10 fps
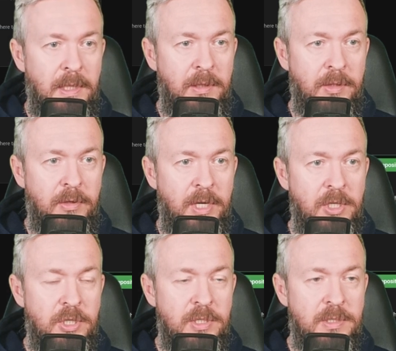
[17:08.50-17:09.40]

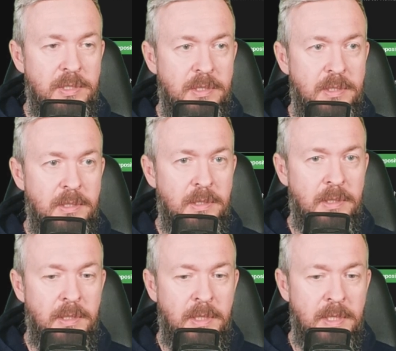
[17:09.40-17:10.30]
Integrations,
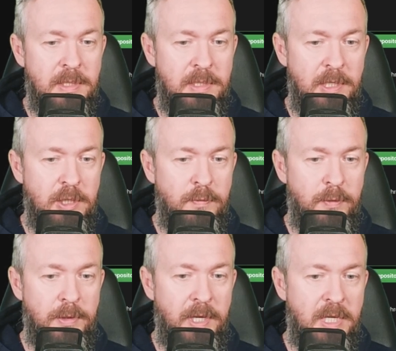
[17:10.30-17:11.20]
search
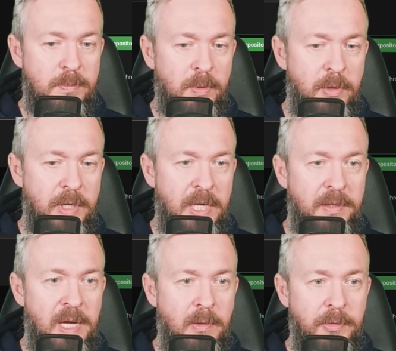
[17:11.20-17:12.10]
for Explore
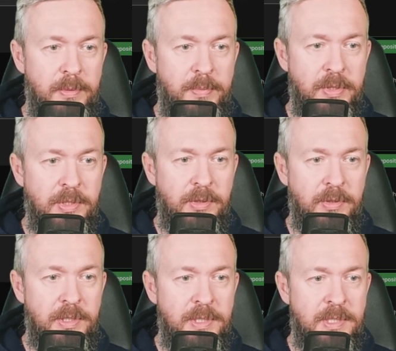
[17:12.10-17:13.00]
and Download
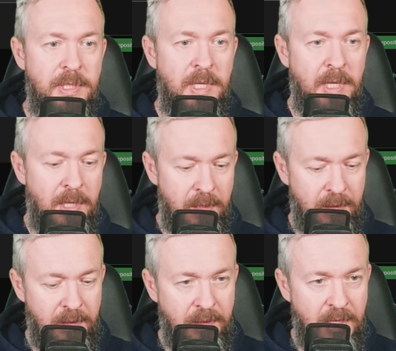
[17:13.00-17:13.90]
Repositories,
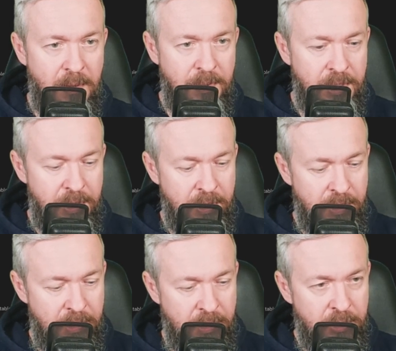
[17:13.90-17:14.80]
type
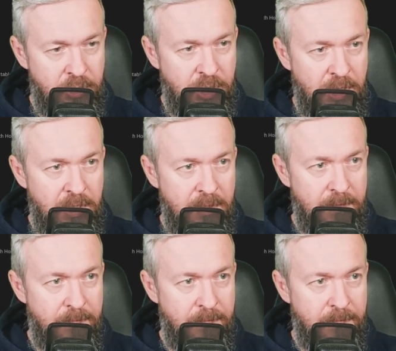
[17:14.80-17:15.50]
here Jelly,